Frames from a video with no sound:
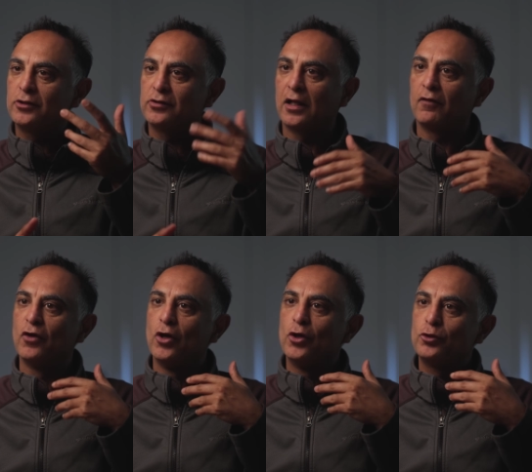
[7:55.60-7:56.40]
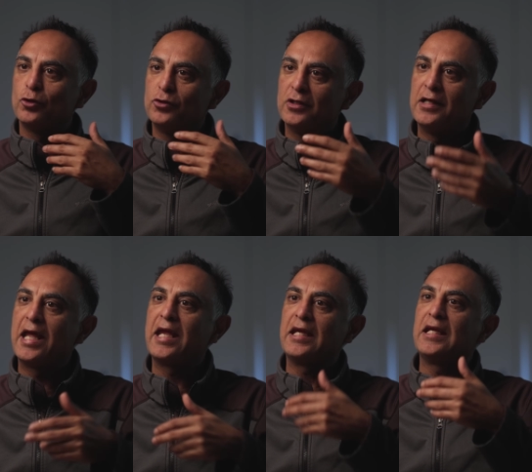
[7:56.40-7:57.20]
yourself to
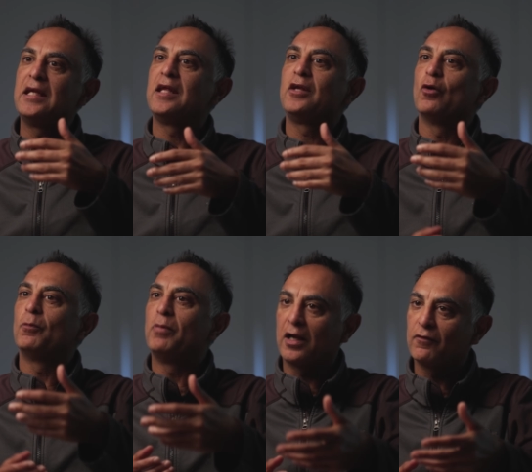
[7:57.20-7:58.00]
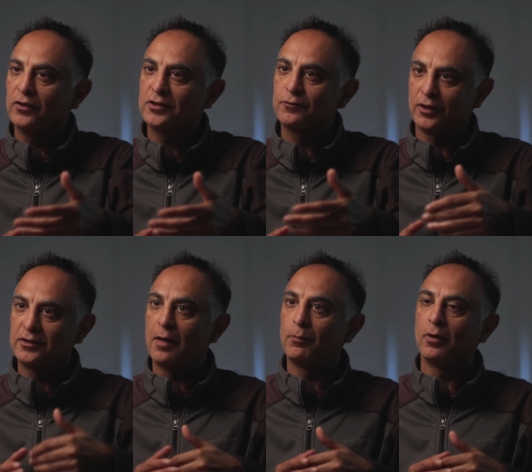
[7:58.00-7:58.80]
delay eating your breakfast, for
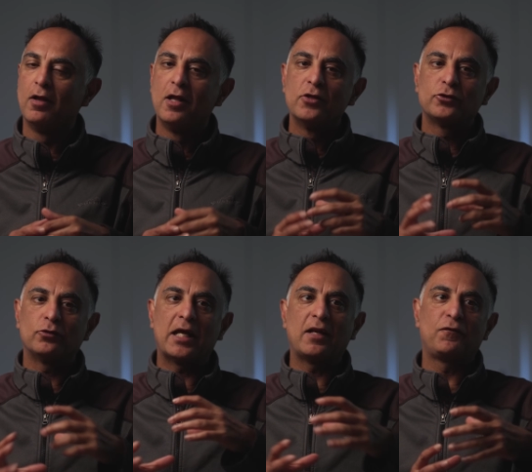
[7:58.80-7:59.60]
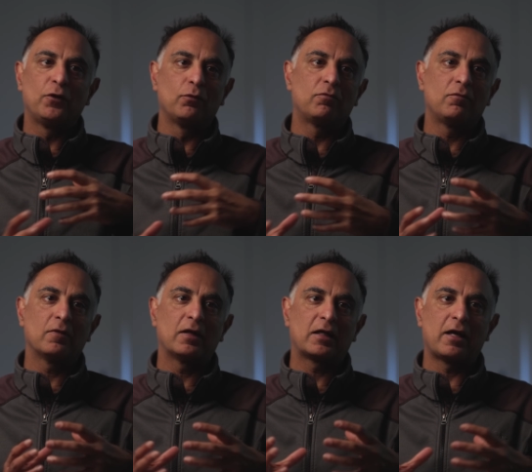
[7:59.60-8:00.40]
example. So then if you
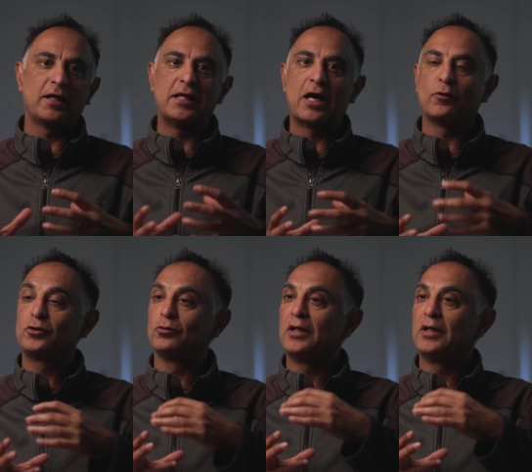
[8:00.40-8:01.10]
cut it down to,